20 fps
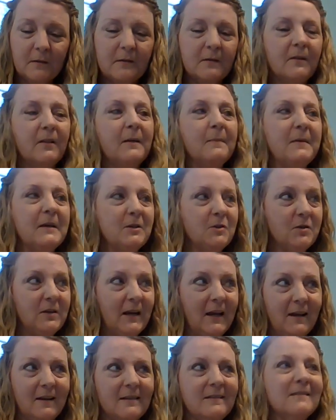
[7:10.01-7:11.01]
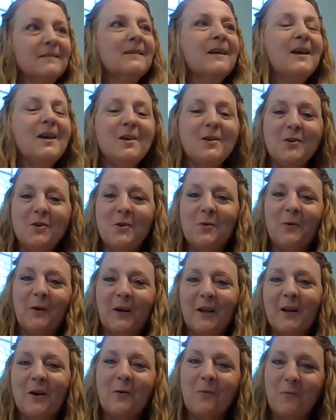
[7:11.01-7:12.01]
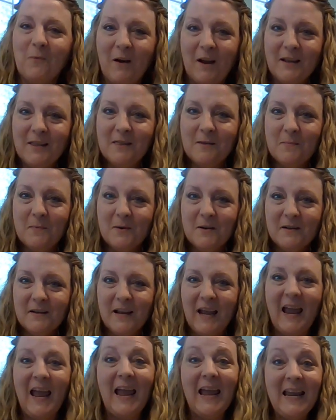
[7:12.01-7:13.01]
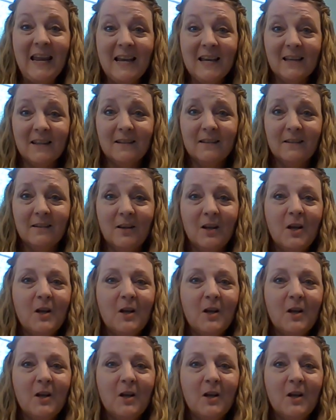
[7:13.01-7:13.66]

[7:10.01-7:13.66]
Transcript: So that means yes, you are going to write the book and